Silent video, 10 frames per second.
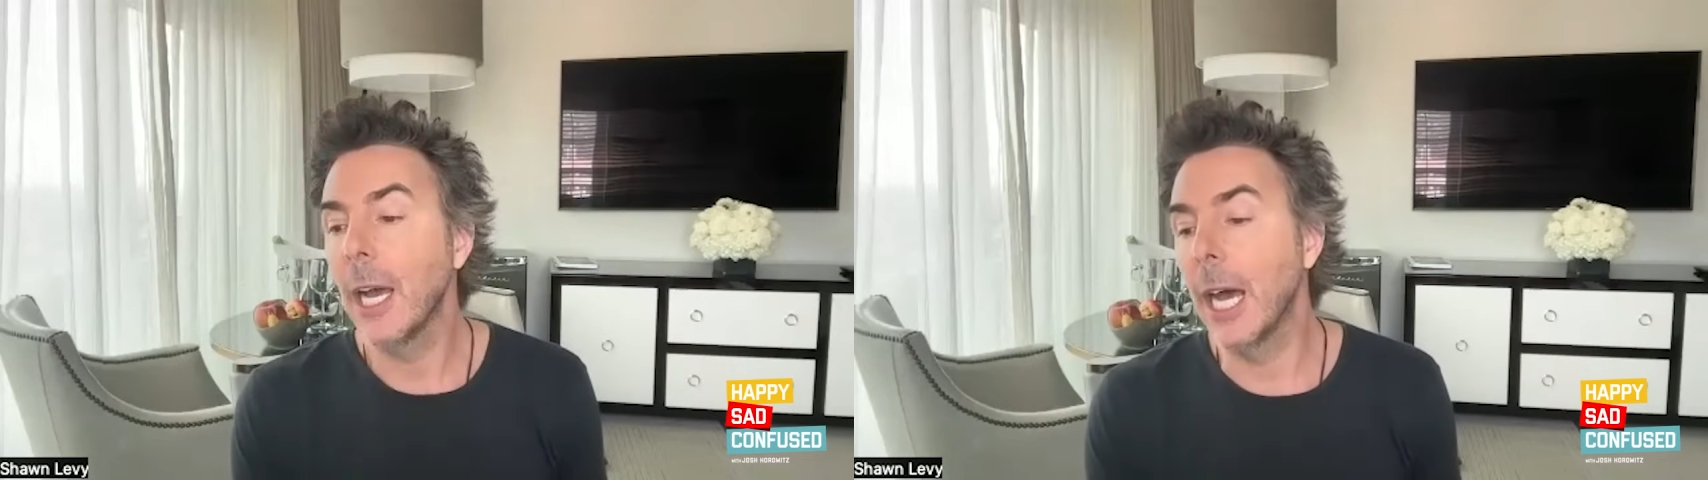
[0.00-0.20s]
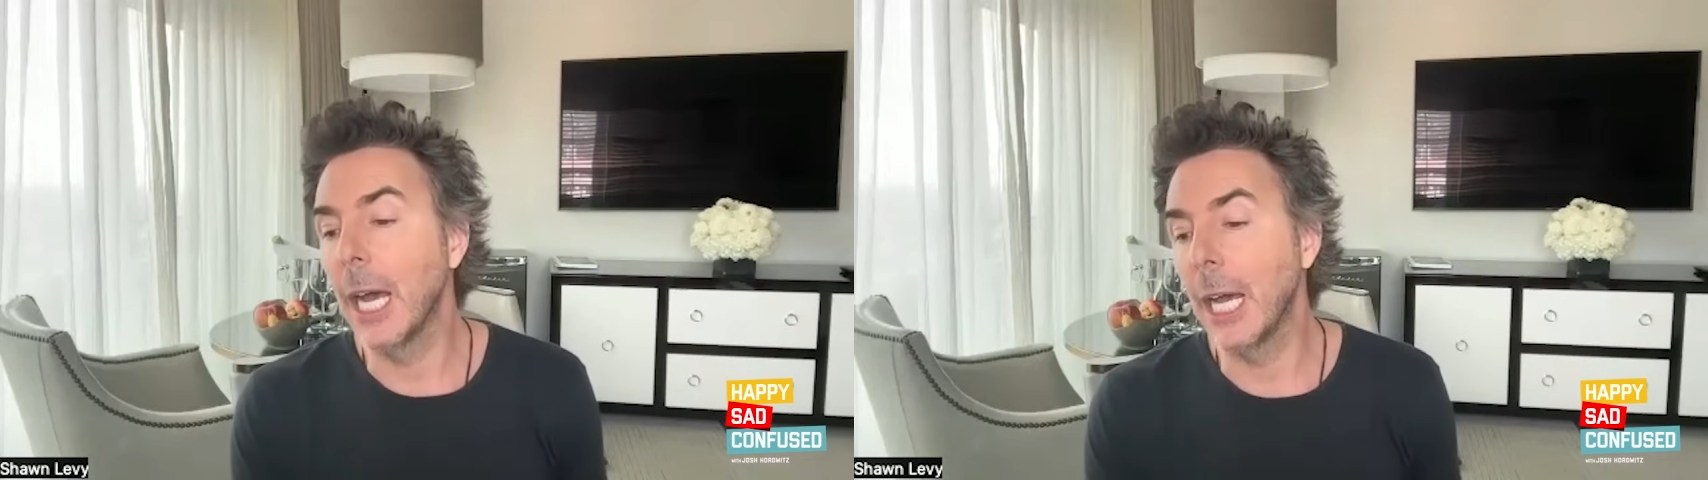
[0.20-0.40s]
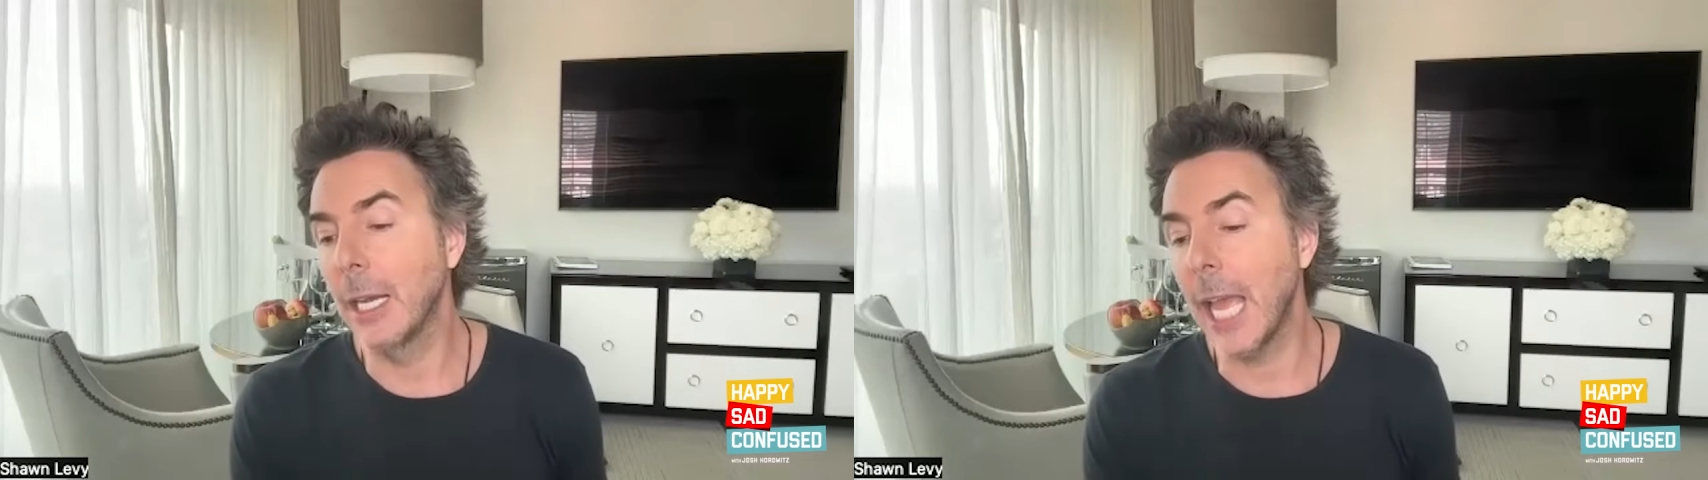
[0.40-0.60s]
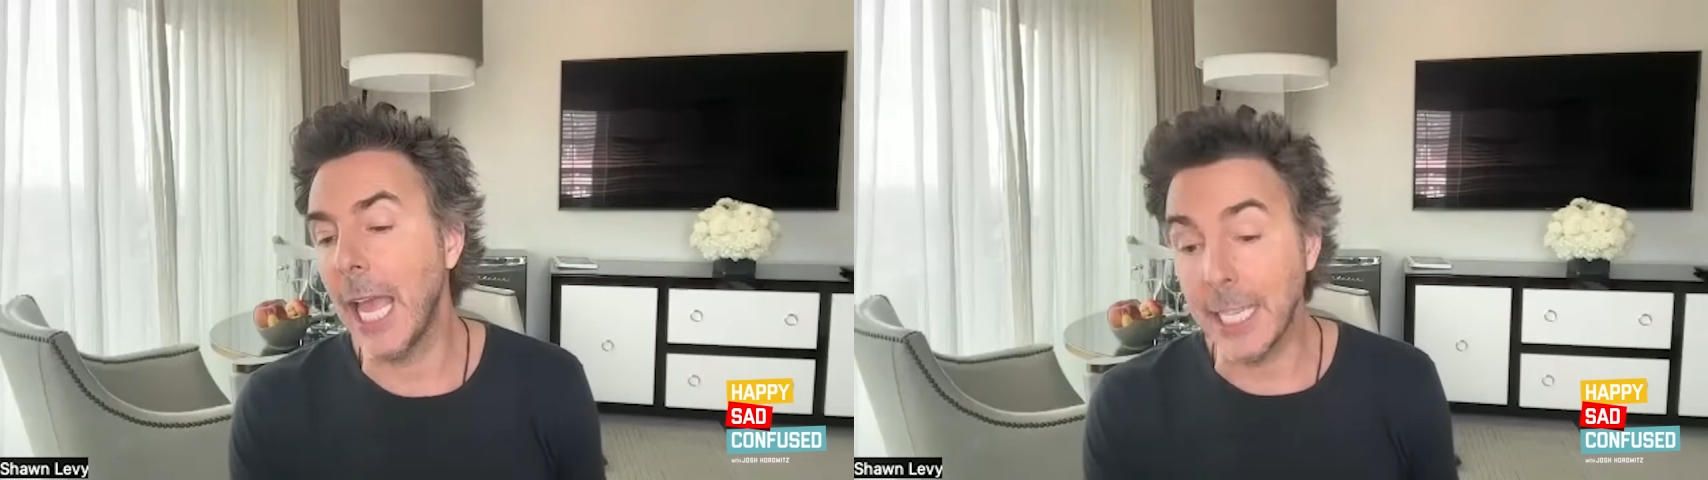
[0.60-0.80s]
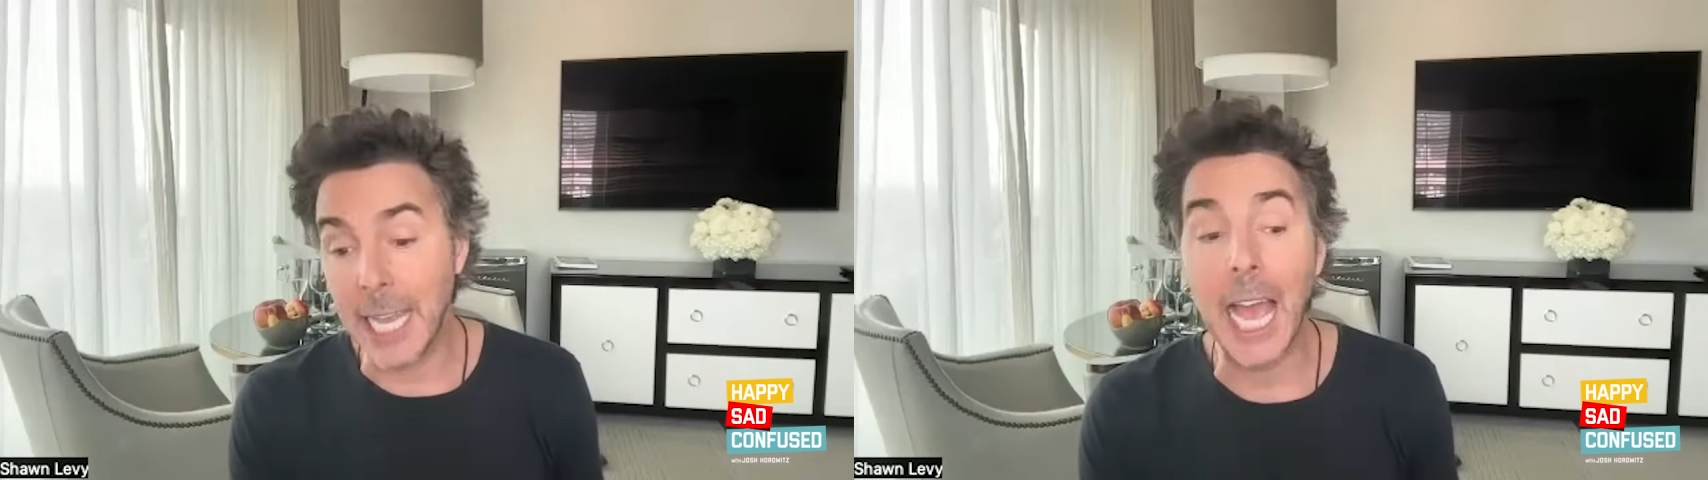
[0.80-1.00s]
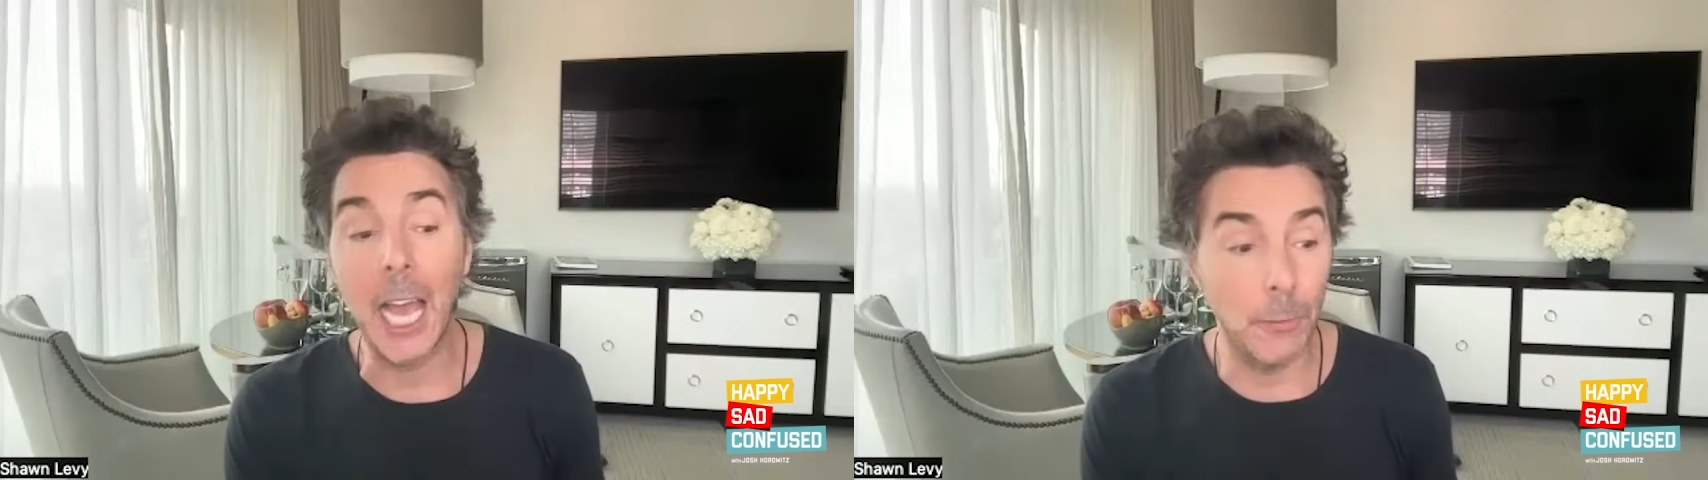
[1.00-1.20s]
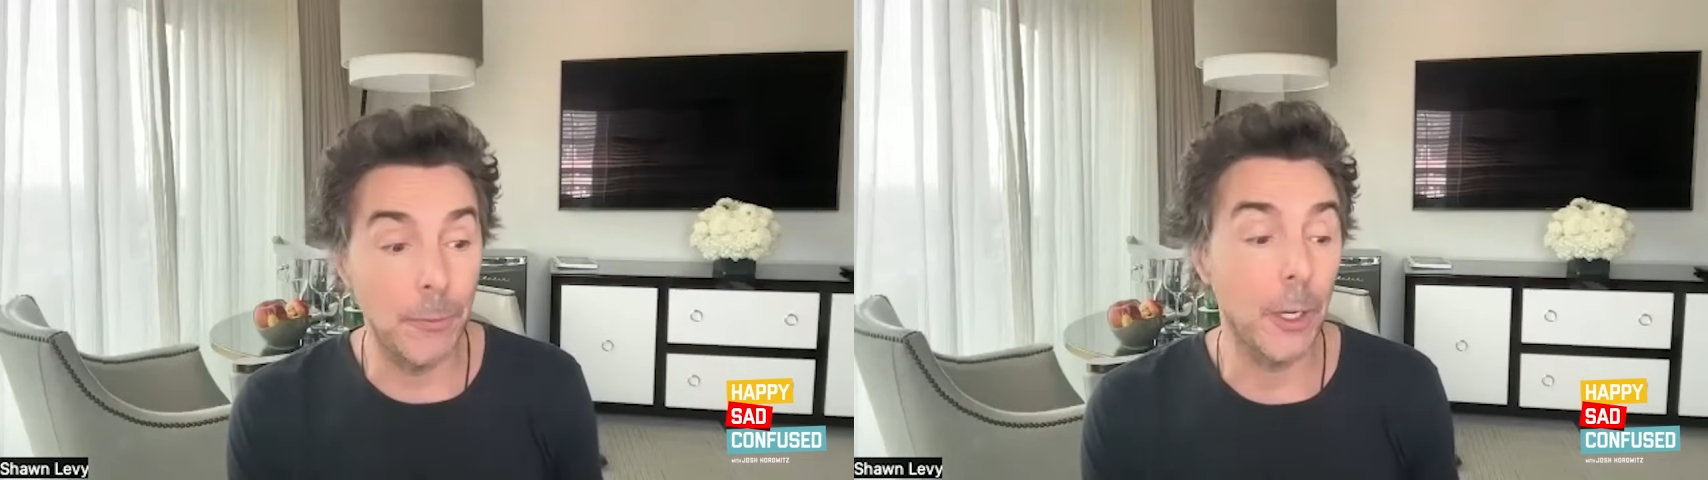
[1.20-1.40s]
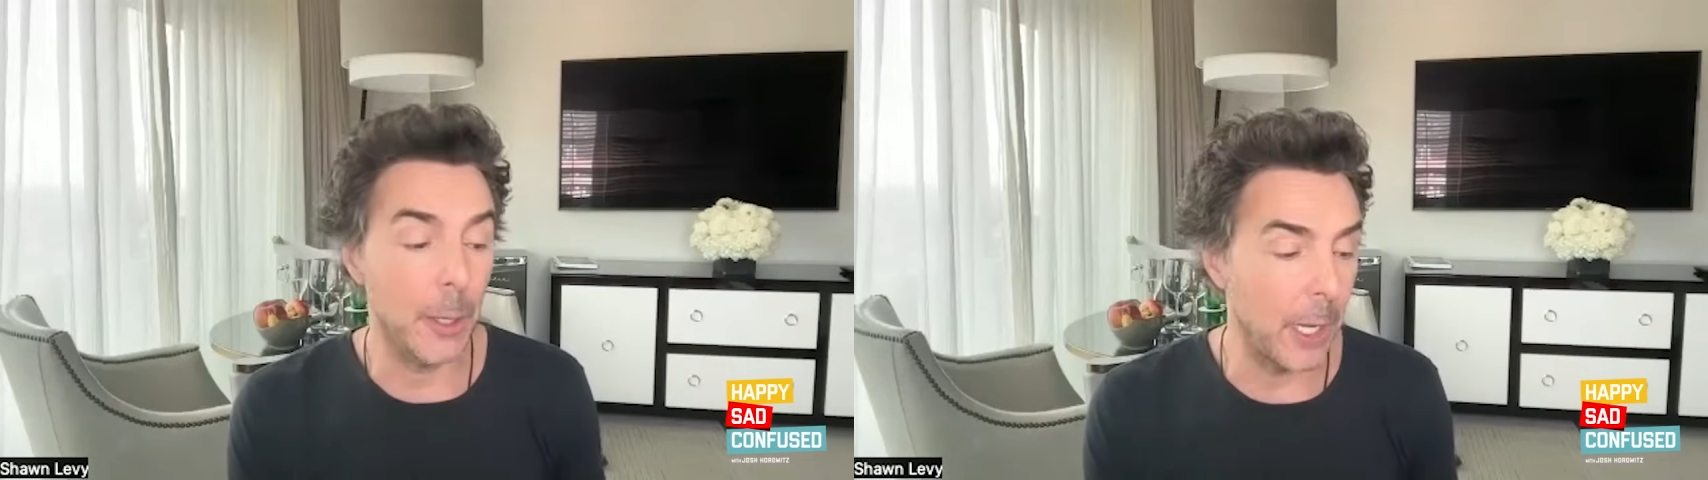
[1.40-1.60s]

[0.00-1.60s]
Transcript: Uh, and now very